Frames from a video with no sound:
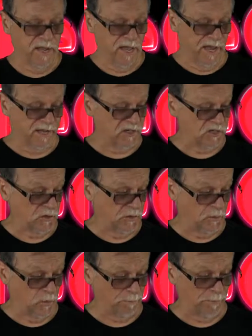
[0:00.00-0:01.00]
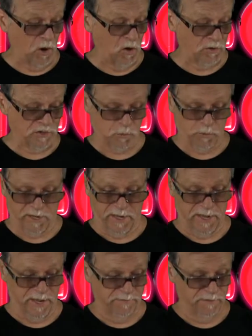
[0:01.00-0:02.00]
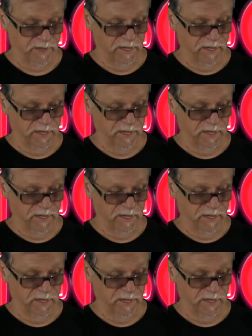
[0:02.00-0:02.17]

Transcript: I've got to show you what parts we have.